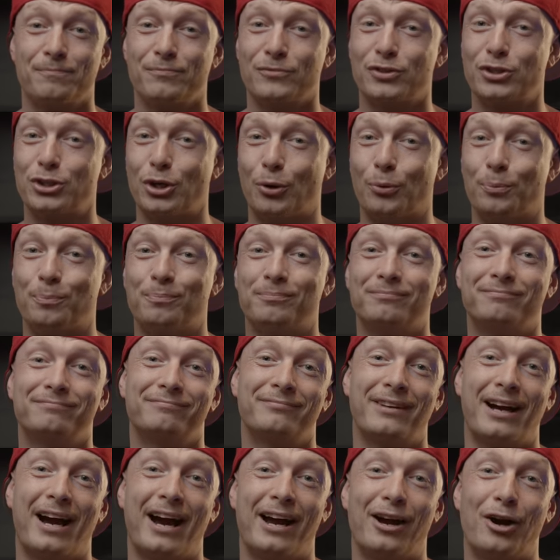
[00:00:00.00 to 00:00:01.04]
So,
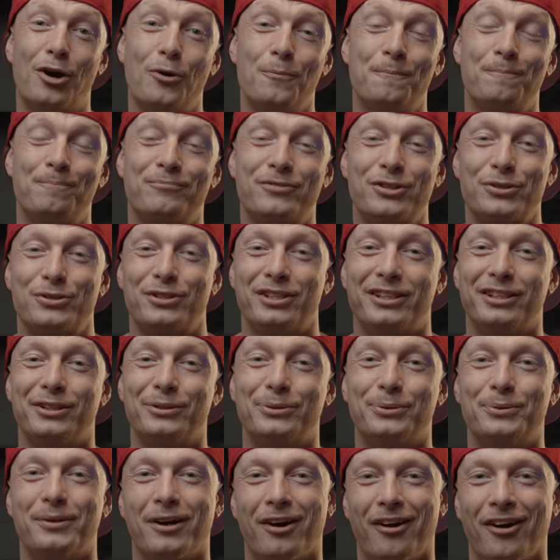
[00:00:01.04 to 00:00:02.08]
I hope to see
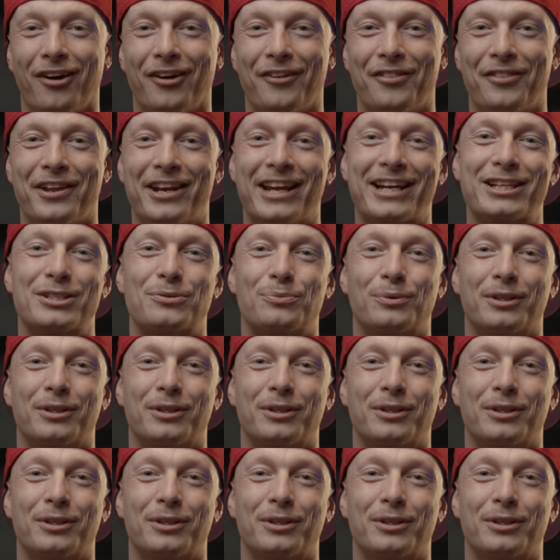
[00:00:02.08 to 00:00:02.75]
you on the next